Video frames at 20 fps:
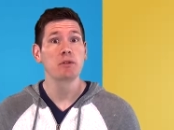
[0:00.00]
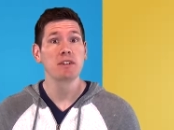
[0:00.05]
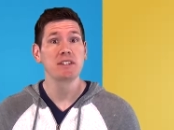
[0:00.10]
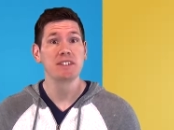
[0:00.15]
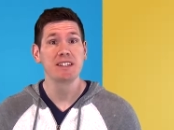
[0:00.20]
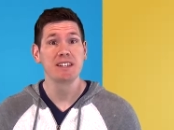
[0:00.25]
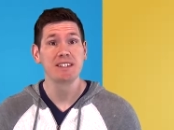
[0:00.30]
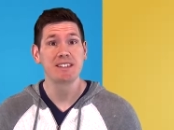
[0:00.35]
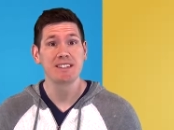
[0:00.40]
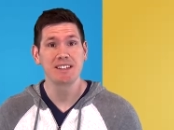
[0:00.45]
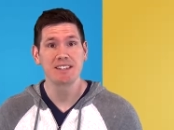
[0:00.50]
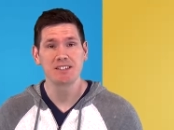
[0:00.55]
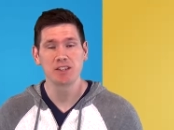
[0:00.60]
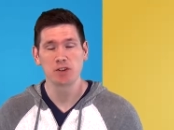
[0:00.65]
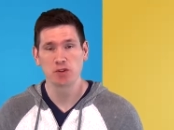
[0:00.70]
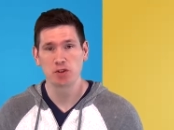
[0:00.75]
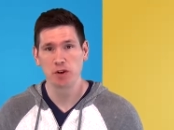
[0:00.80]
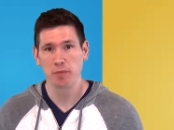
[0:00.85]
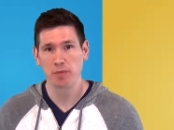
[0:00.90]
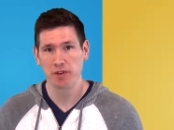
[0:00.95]
Krasinski's a
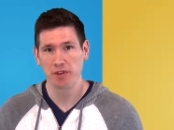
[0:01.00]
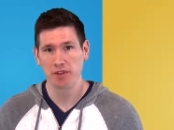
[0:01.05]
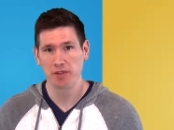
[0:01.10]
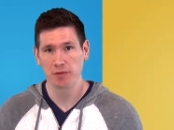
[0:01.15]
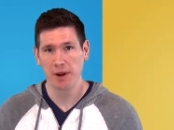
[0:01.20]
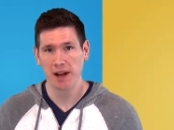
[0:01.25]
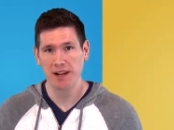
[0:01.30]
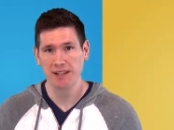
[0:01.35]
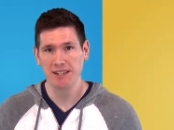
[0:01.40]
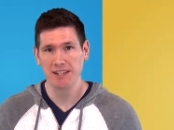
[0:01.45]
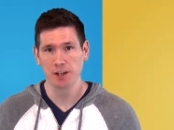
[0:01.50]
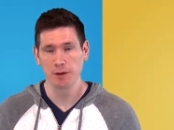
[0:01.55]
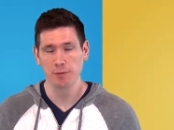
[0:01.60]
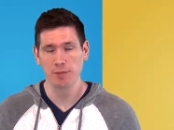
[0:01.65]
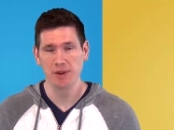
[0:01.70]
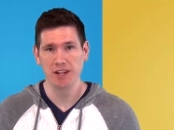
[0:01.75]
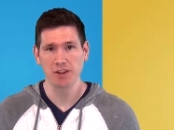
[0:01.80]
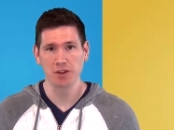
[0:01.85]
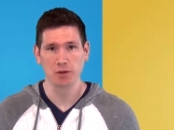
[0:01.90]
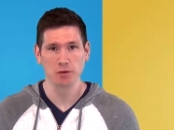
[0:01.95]
triple threat here,
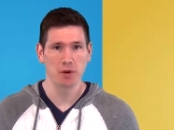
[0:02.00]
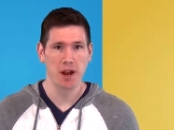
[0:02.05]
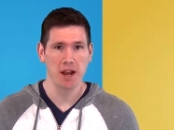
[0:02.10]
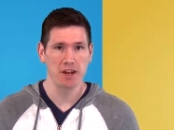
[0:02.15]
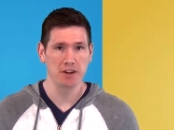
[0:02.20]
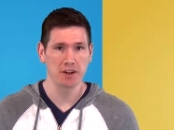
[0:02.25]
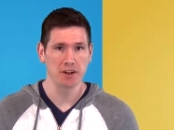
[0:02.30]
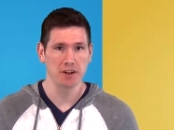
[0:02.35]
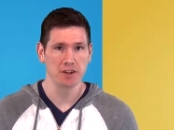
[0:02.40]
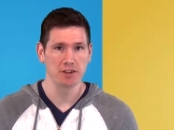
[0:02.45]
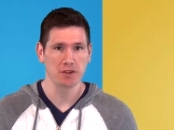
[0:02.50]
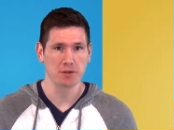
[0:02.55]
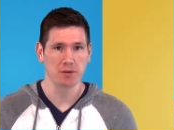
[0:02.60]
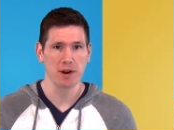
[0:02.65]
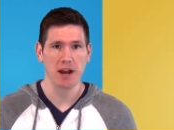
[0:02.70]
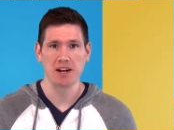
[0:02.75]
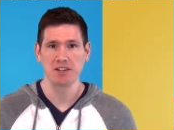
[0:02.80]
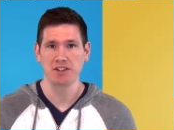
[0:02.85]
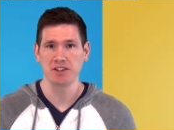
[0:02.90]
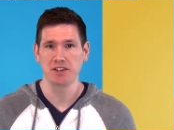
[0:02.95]
being the writer,
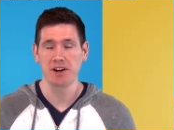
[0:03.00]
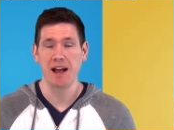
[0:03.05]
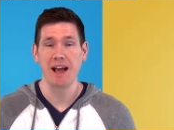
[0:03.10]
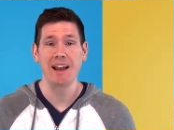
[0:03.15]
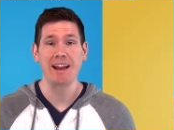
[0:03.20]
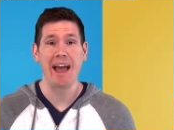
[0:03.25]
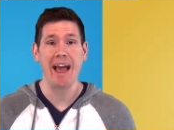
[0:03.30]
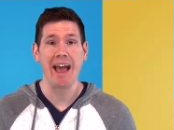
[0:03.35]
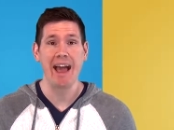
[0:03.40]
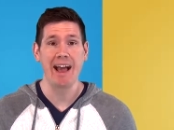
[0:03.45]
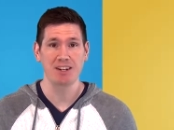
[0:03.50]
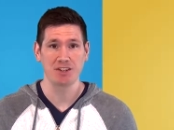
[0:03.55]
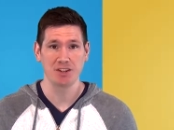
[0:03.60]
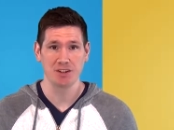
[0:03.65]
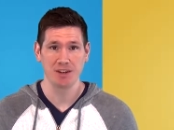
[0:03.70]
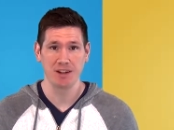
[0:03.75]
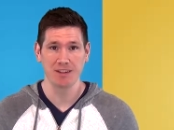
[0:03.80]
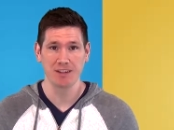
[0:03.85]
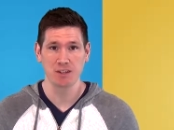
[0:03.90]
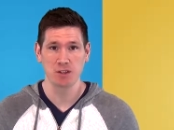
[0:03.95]
director, and
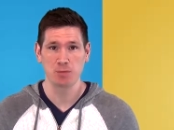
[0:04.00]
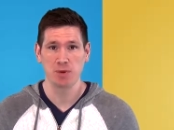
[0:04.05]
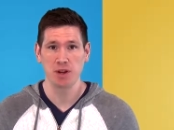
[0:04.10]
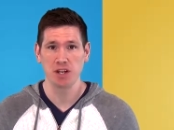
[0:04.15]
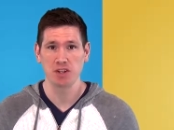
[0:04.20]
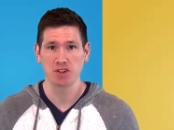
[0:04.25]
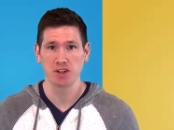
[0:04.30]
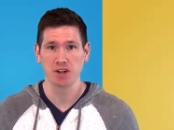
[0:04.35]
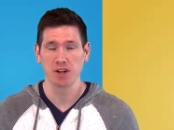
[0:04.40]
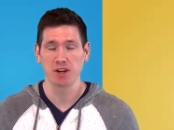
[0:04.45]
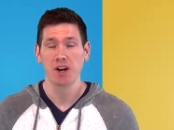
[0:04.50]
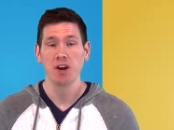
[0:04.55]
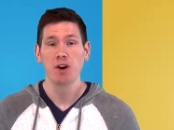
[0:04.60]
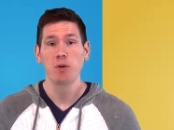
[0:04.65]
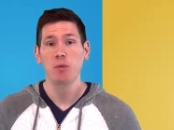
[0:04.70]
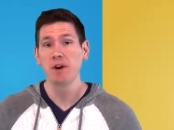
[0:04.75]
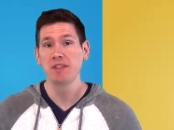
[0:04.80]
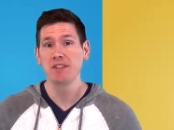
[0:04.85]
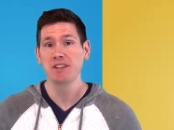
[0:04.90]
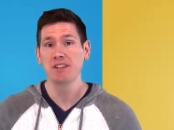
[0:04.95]
actor on this picture
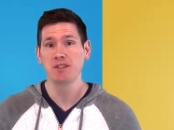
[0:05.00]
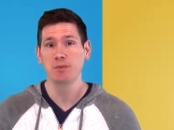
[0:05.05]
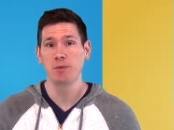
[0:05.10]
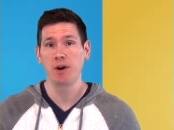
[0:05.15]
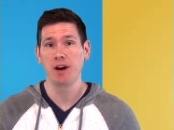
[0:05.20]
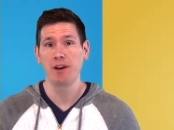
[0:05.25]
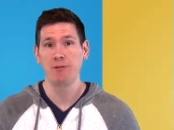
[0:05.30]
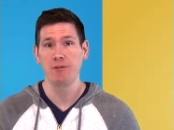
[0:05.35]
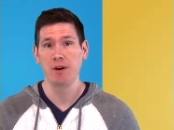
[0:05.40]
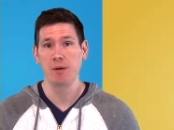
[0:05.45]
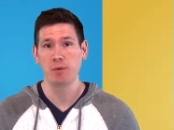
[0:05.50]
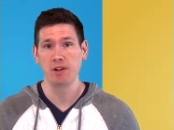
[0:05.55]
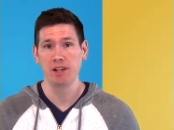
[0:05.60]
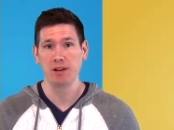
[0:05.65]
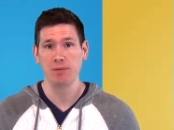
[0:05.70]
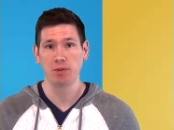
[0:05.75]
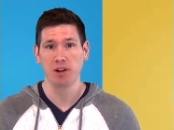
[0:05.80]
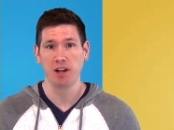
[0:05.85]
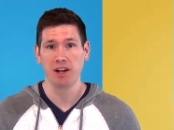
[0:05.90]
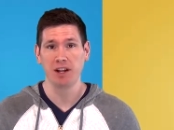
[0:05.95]
with his wife Emily
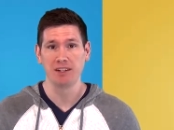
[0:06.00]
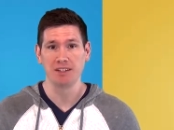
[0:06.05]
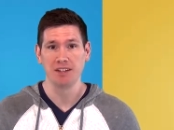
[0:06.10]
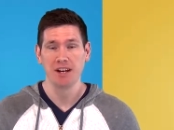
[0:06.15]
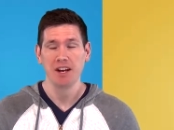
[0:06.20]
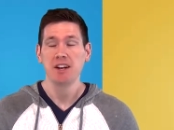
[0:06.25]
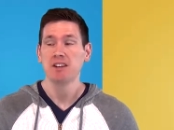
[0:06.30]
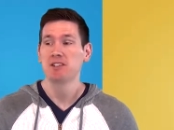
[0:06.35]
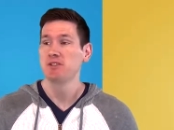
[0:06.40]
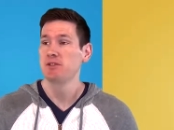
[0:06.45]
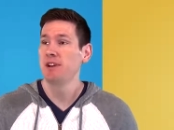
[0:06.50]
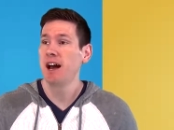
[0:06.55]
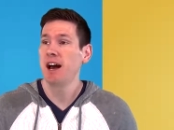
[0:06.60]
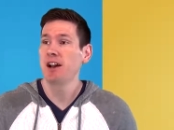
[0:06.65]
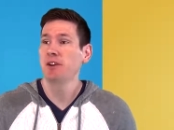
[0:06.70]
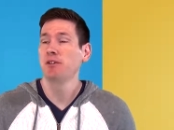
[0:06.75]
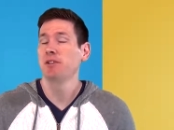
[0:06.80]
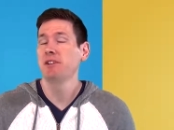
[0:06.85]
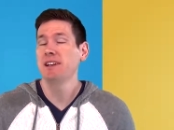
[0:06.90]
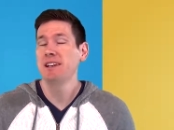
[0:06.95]
Blunt. So not
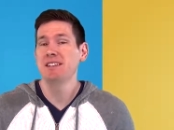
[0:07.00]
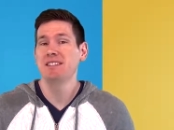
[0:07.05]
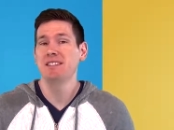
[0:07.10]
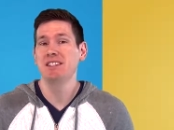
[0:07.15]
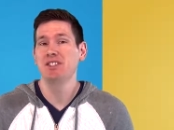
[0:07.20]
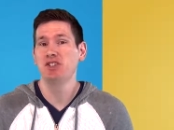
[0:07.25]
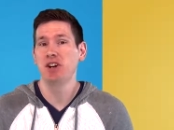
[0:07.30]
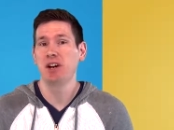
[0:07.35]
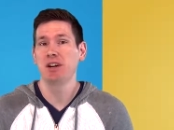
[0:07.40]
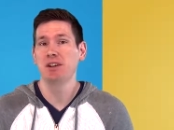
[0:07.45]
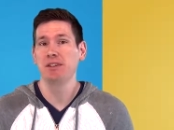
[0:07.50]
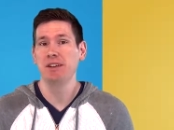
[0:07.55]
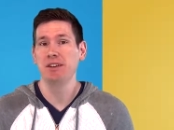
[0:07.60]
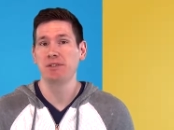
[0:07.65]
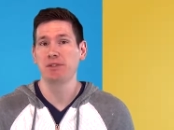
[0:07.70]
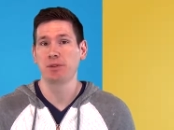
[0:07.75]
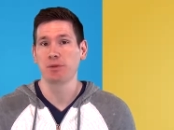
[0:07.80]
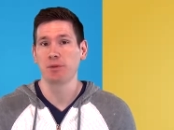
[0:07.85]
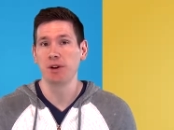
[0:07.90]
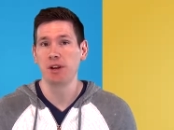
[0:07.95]
only is he juggling
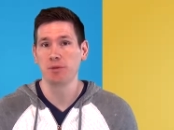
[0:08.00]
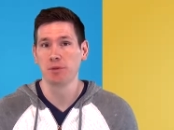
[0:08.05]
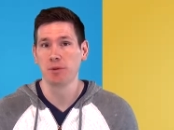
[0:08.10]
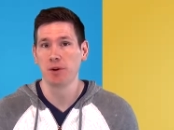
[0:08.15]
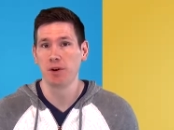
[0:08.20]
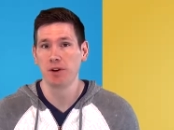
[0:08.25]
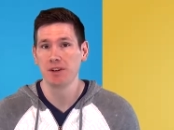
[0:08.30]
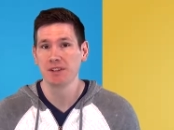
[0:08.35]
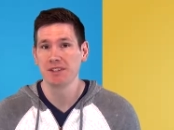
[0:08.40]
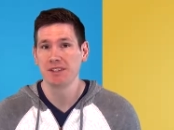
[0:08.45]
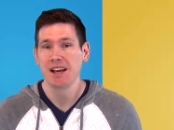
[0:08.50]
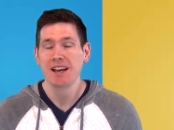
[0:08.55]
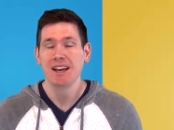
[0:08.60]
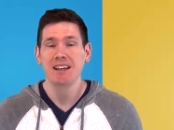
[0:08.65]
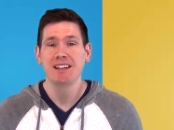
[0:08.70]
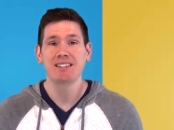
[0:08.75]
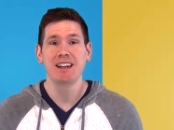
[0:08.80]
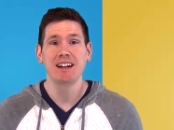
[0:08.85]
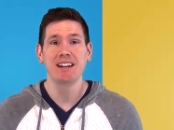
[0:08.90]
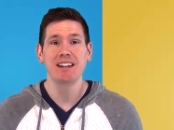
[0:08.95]
3 roles,
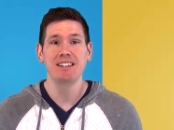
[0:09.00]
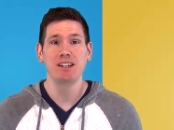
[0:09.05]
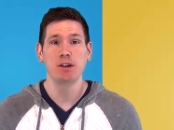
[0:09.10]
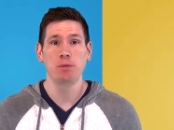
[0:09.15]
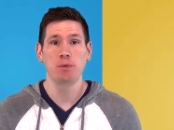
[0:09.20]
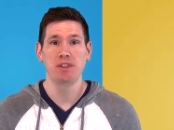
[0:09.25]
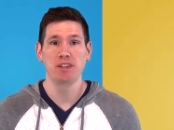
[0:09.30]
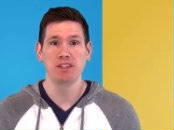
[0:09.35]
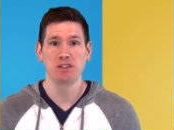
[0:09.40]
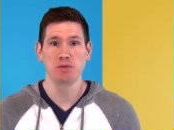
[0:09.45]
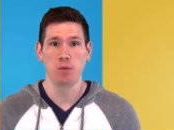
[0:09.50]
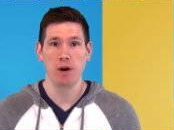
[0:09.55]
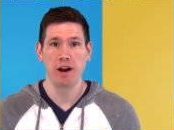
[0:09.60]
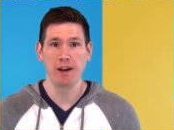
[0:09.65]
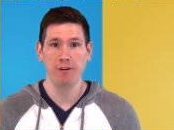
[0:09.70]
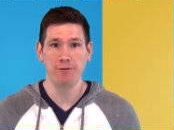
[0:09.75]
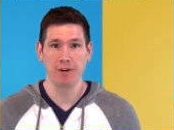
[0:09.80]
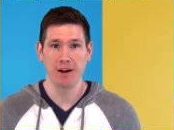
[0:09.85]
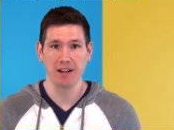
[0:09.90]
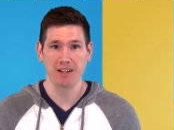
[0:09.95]
he's got to deal with his
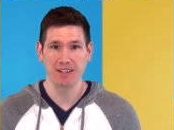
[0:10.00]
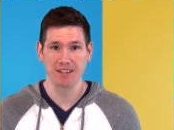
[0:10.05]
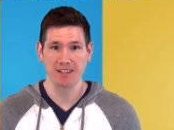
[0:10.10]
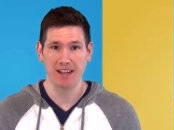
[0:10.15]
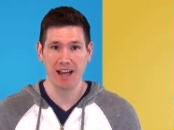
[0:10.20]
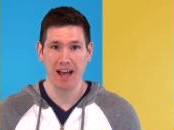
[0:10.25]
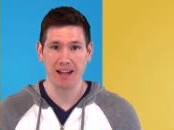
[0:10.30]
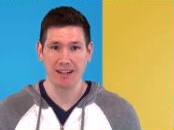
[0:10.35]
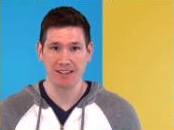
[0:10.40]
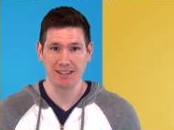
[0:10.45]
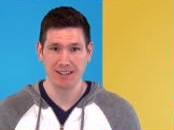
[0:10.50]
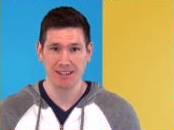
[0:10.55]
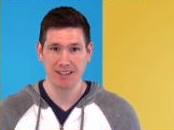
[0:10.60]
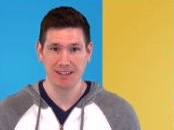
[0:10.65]
wife on set.